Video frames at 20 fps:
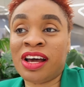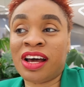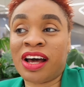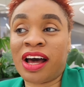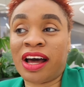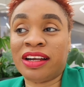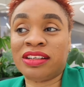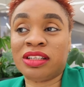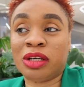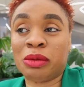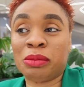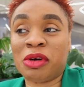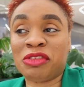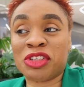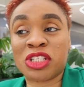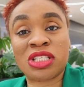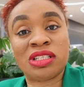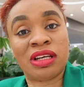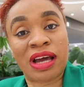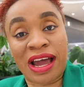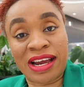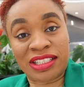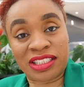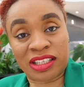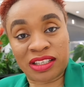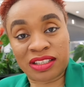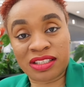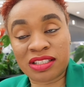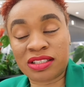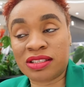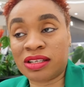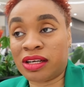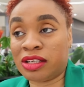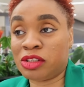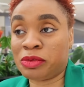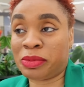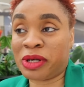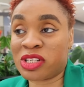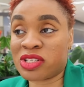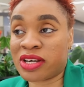and um, obviously ideas, uh,
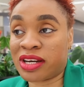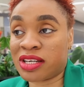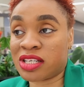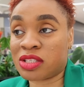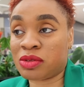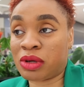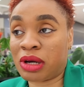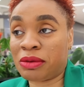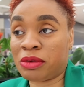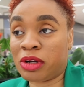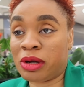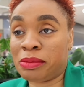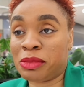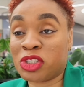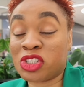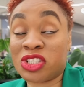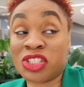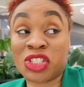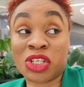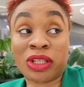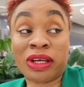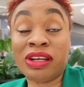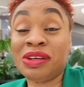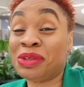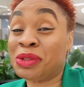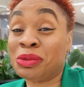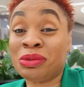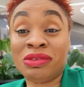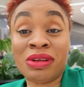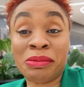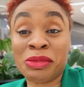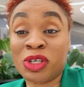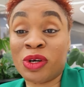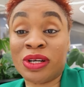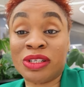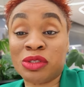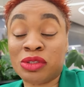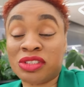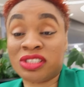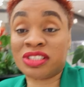you bounce ideas uh, amongst each other. Anyway, let me go
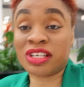and do the